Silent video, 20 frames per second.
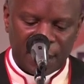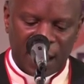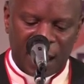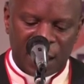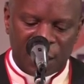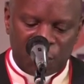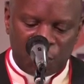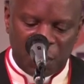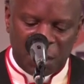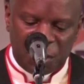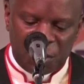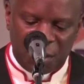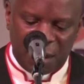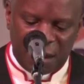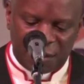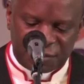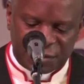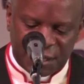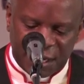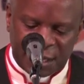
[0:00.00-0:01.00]
And when you
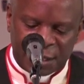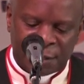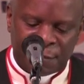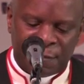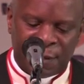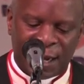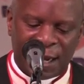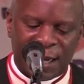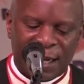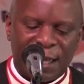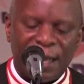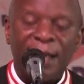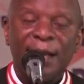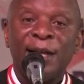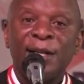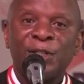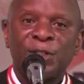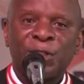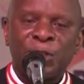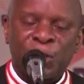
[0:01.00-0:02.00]
have turned back,
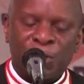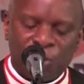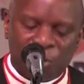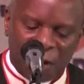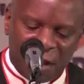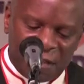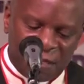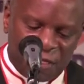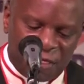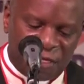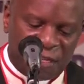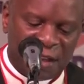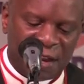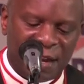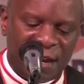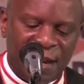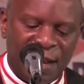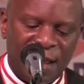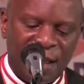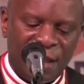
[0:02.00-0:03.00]

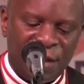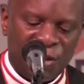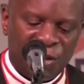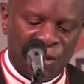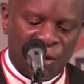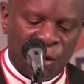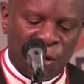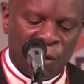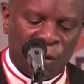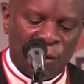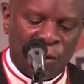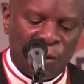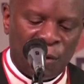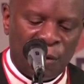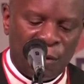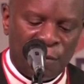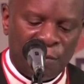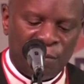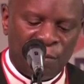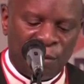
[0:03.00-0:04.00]
strengthen your
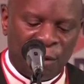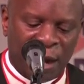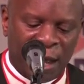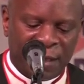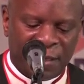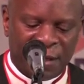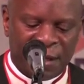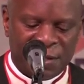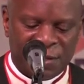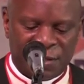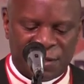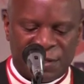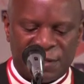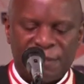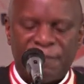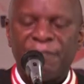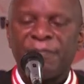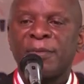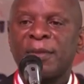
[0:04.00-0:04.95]
brothers."